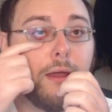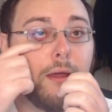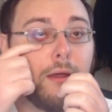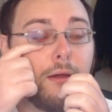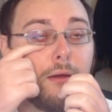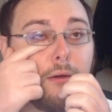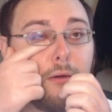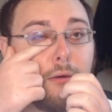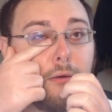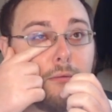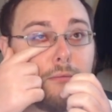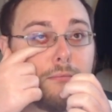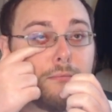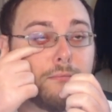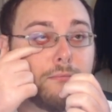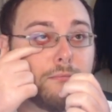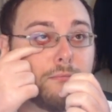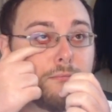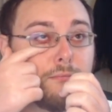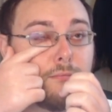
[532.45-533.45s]
Oh,
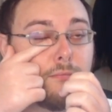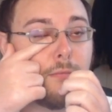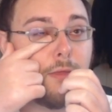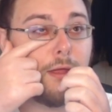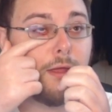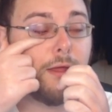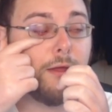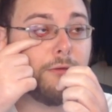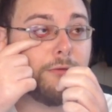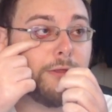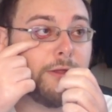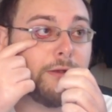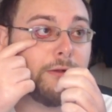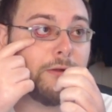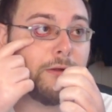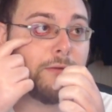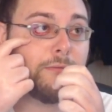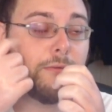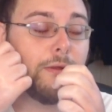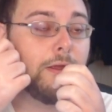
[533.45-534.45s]
ow, that
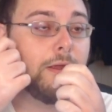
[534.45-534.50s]
hurt.